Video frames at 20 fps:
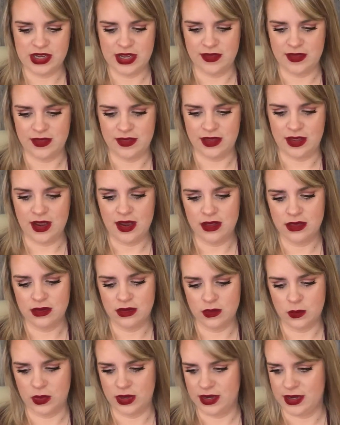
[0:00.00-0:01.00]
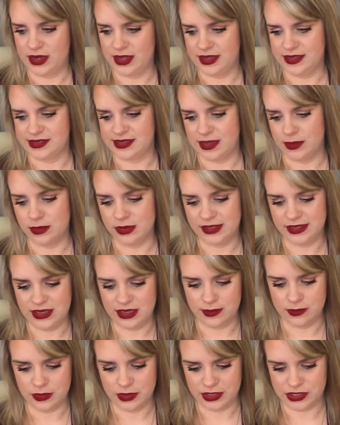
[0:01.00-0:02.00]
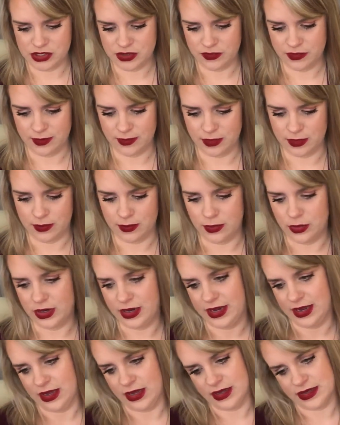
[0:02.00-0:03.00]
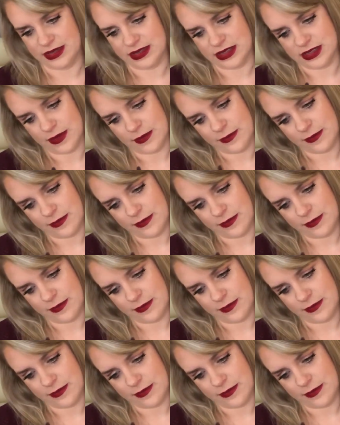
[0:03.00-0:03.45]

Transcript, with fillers: and then the other one is a blending brush from the brand